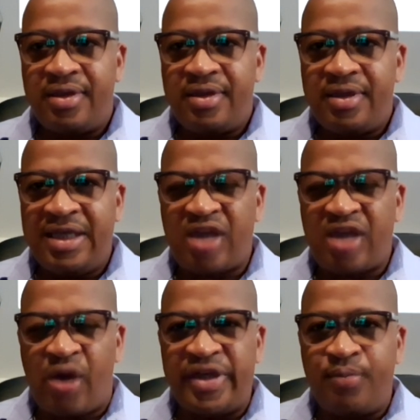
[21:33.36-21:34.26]
He's
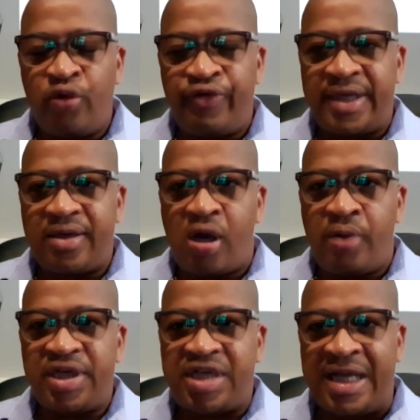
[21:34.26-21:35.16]
always moving,
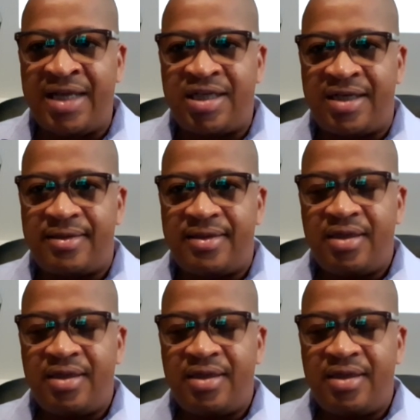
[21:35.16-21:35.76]
always changing.